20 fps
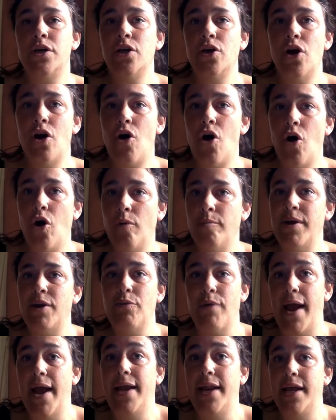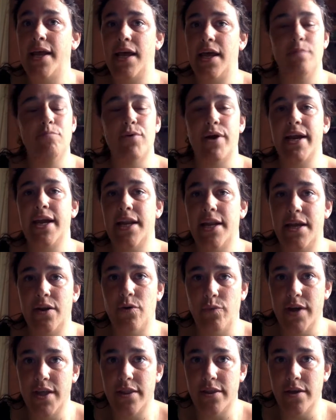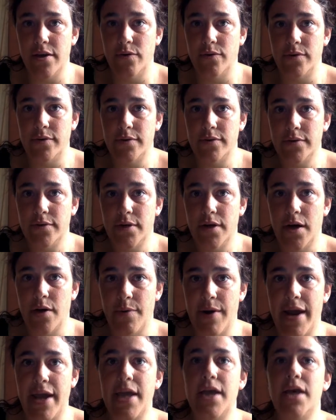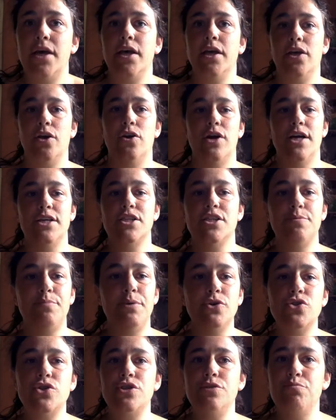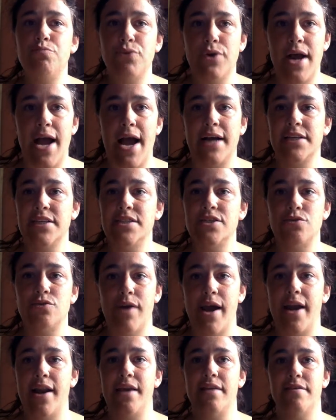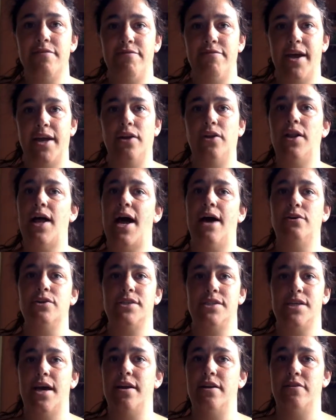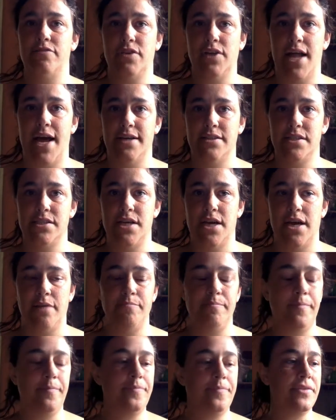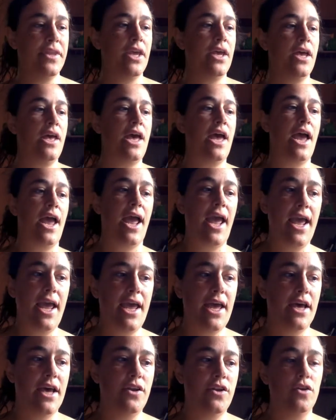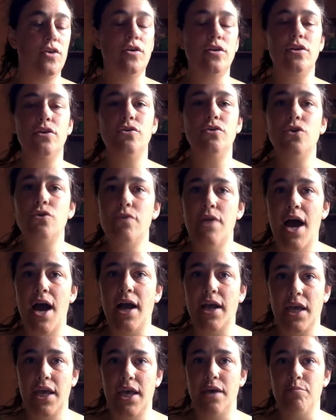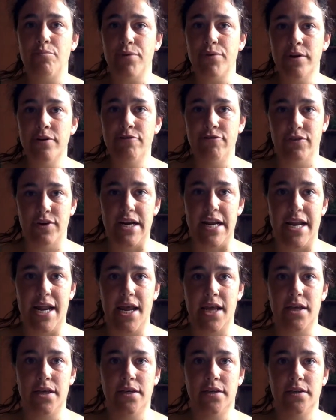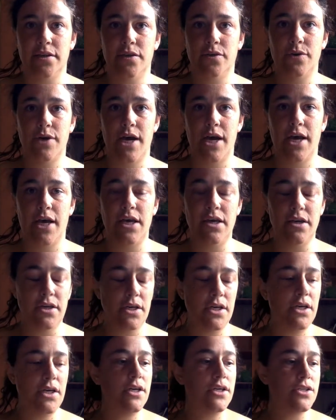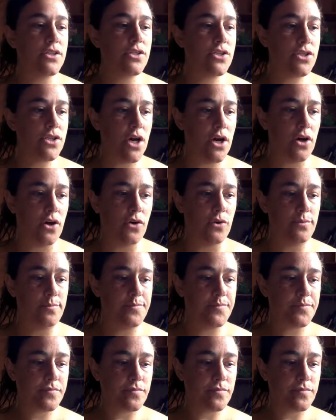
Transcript: go home and write it and bring it in with you. All right, you're not supposed to practice writing the final outside of class time, and you do not get proofreading. Okay, so